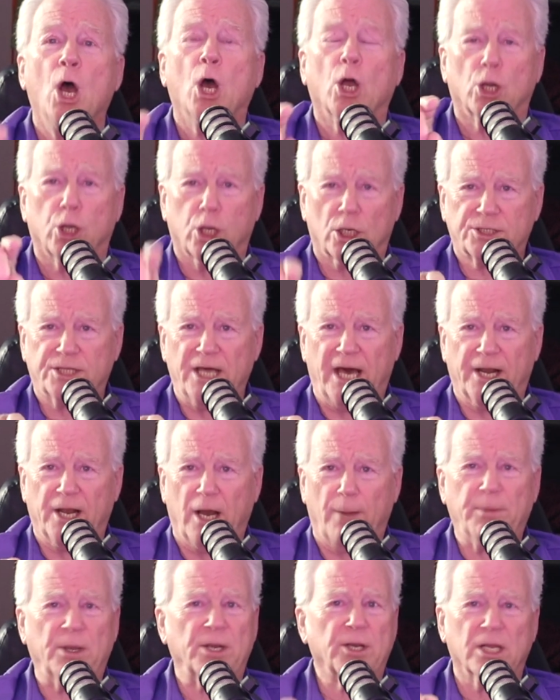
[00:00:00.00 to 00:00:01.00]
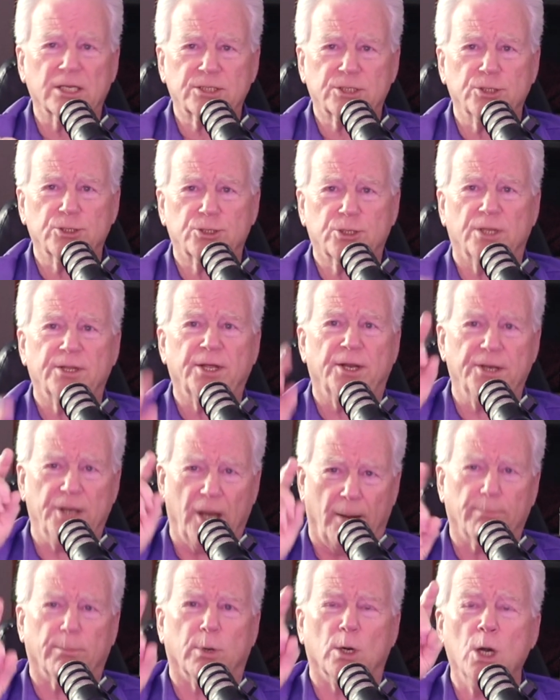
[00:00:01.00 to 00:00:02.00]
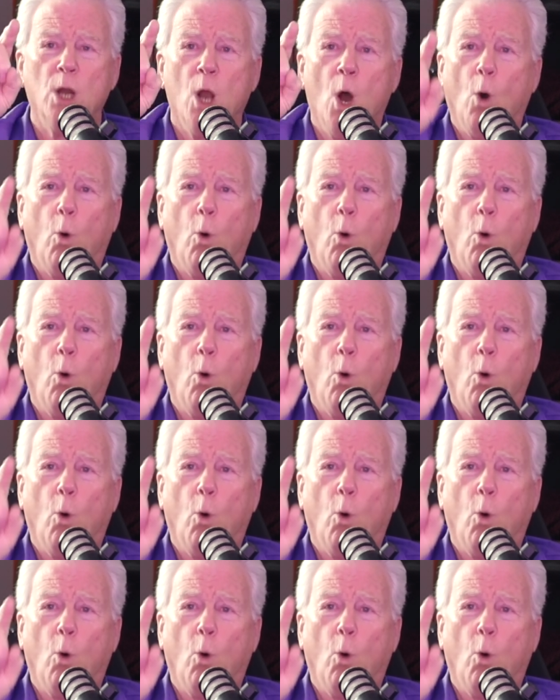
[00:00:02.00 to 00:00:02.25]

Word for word: looked that up and listened to the number